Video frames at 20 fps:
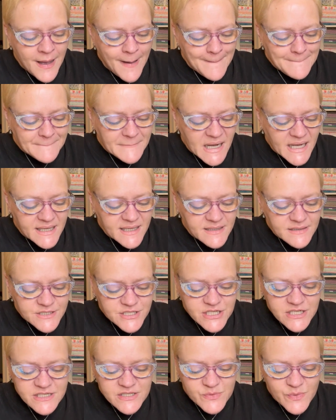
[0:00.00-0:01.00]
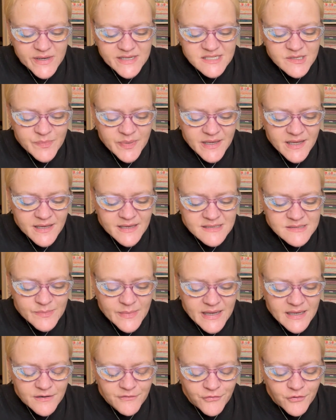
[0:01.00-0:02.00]
Mike and Jen's recipe is
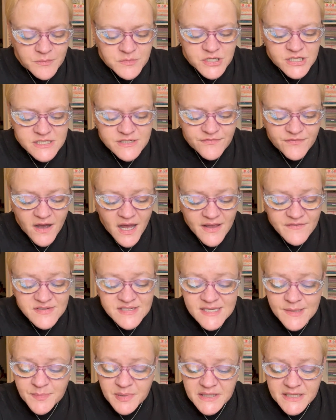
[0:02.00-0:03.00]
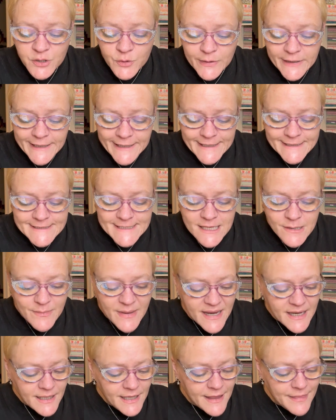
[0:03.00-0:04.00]
made from just 5 simple ingredients and
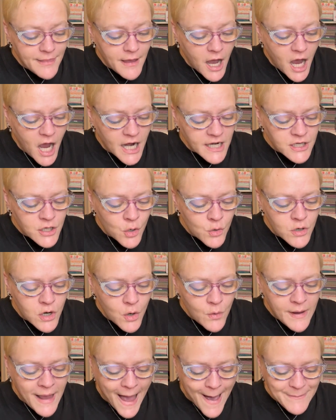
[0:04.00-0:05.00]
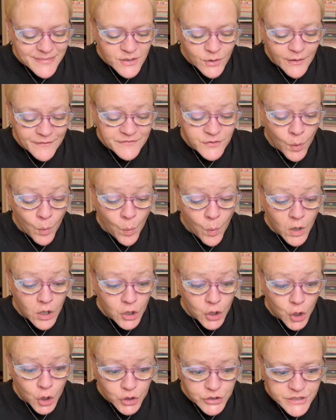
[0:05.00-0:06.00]
made in the hot cocoa capital of the
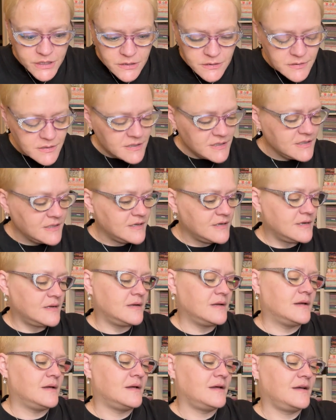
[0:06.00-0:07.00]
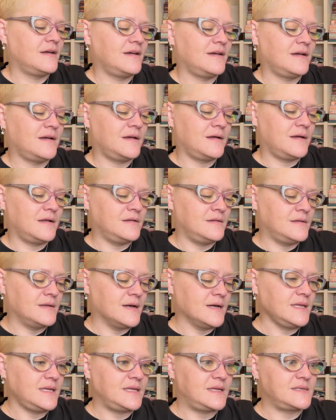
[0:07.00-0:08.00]
world.
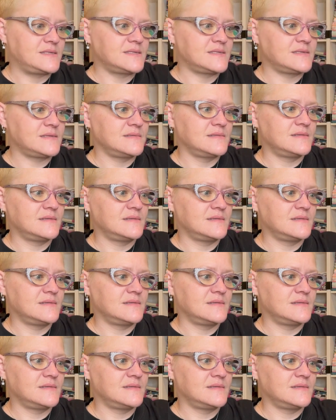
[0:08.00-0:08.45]
Nice.